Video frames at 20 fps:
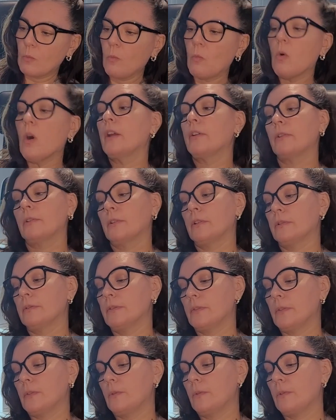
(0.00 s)
water.
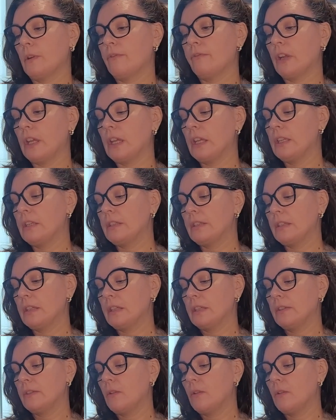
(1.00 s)
So I find it